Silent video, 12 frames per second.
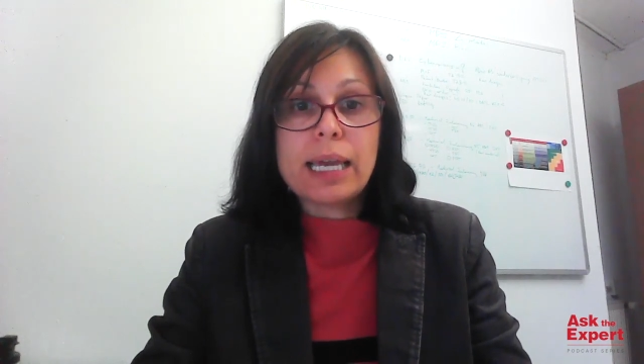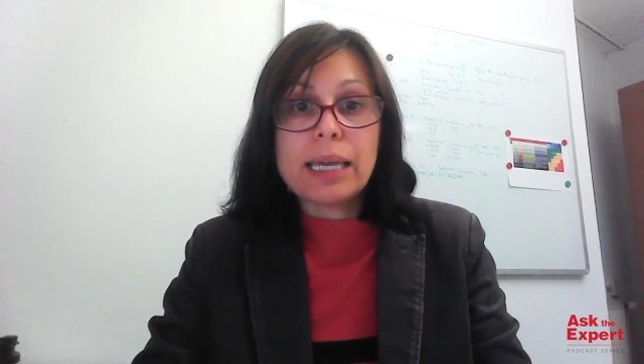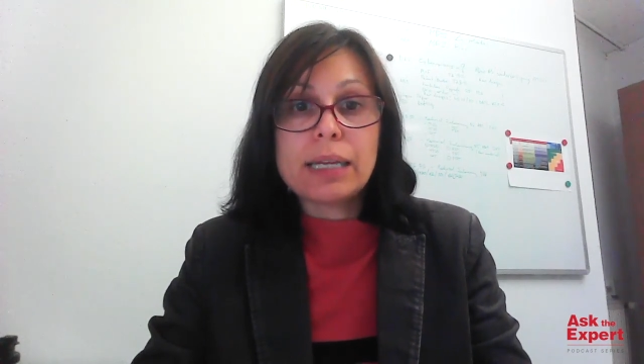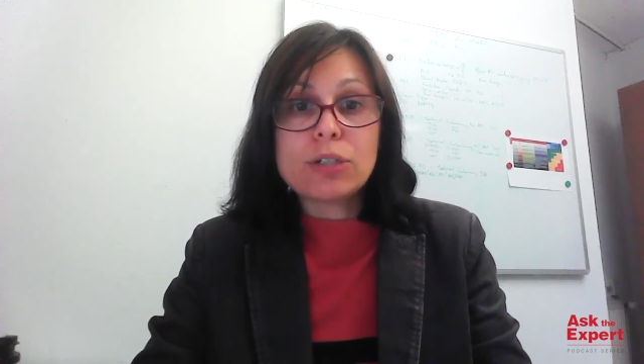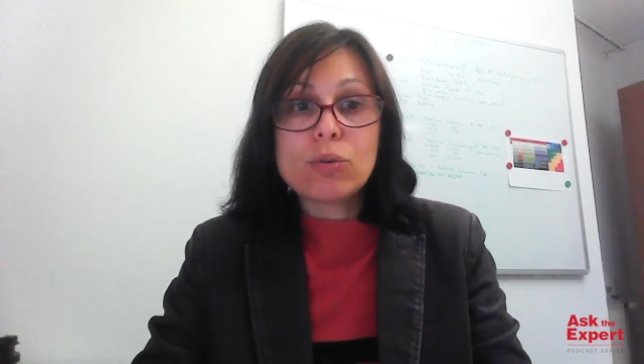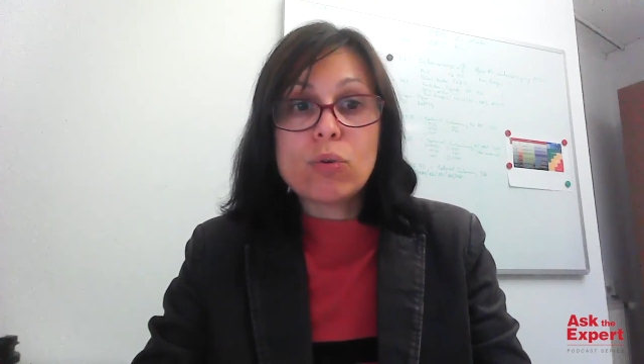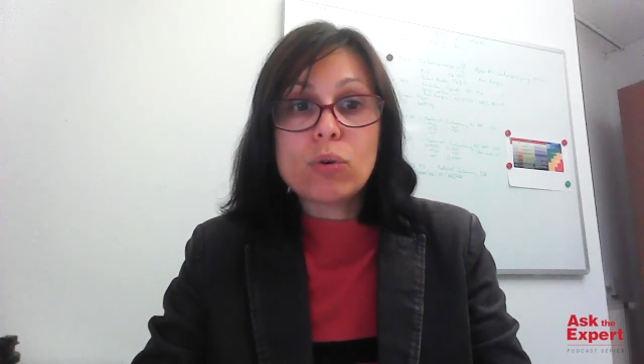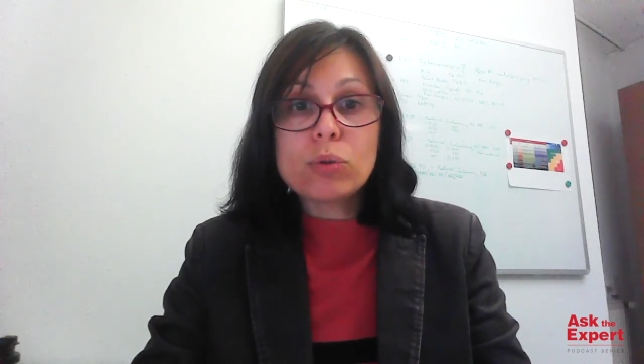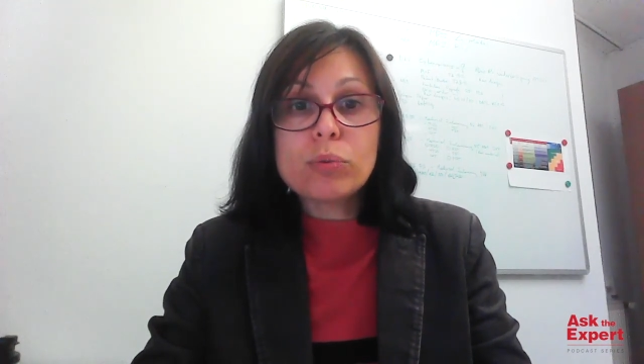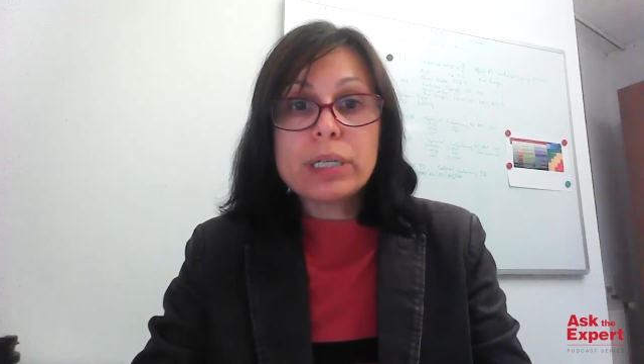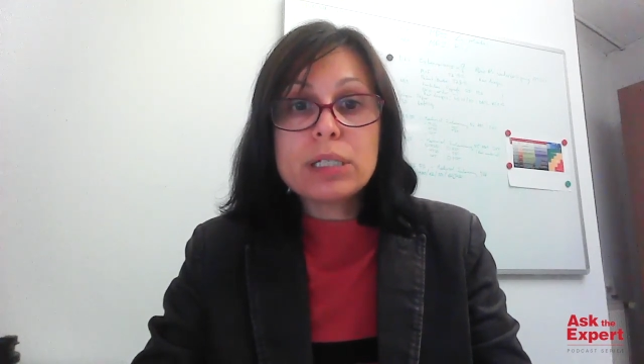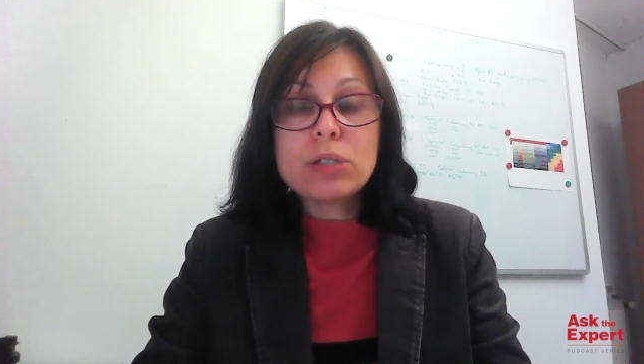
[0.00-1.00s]
And
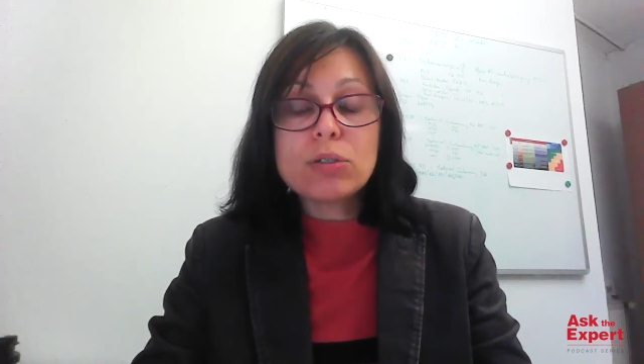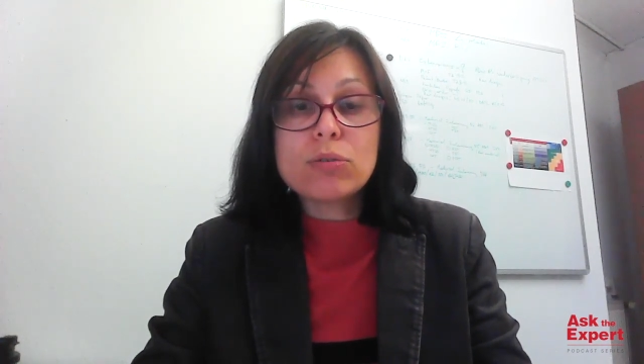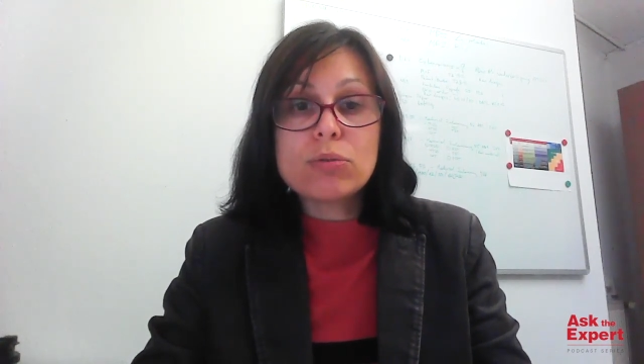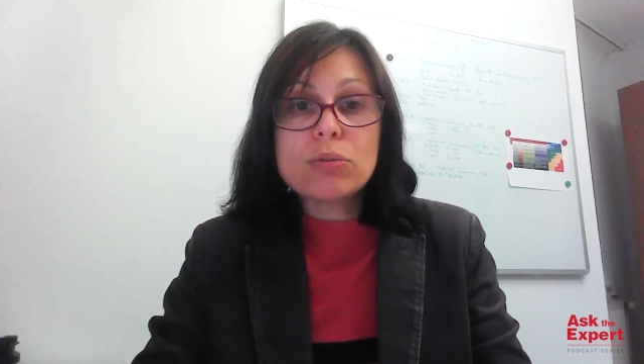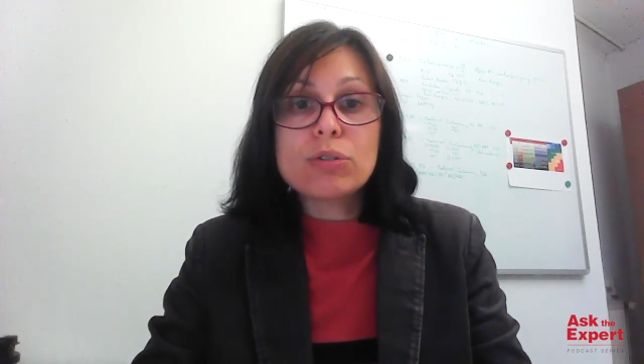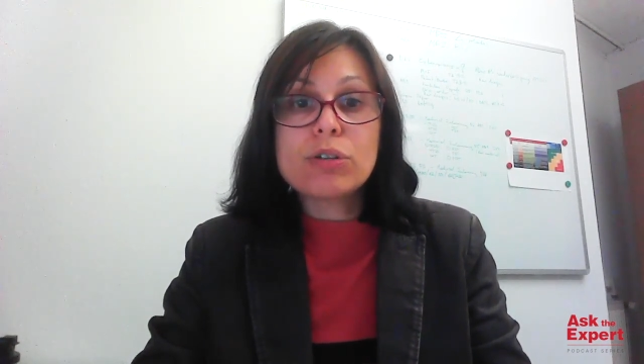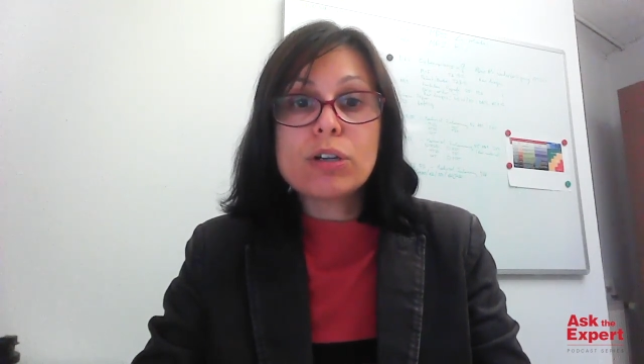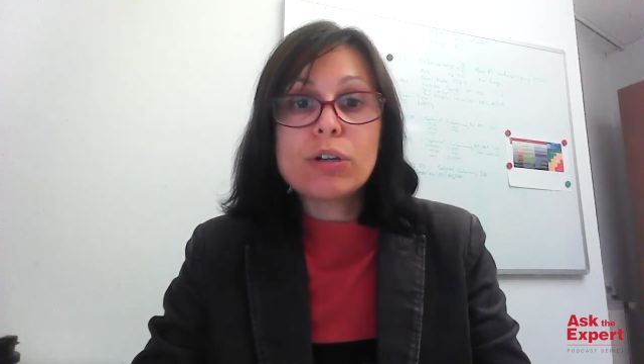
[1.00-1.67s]
always use